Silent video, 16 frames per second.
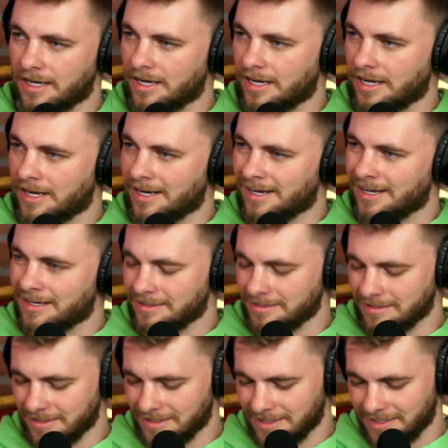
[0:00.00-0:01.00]
ha.
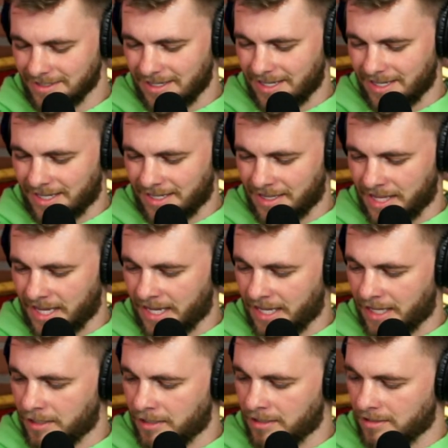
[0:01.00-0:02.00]
And
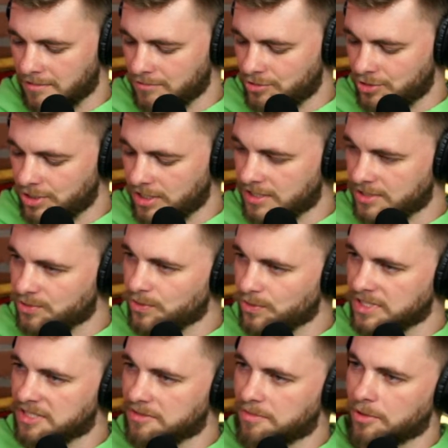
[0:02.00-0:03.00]
then she gets
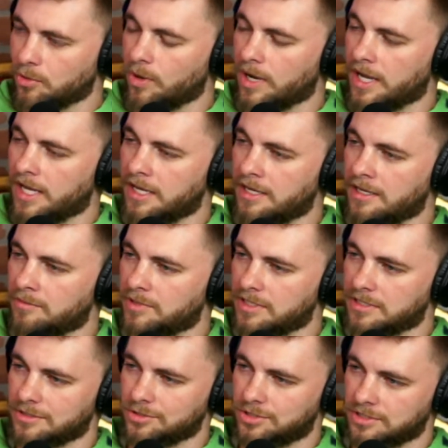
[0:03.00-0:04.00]
whisked away
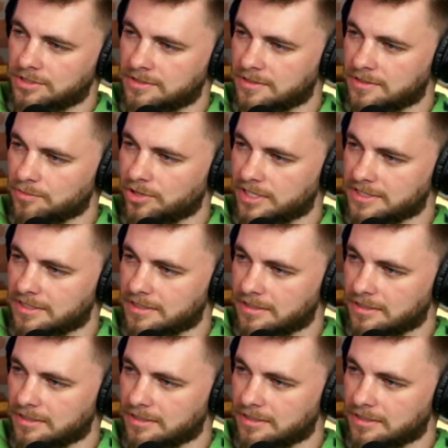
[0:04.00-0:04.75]
because she's the president.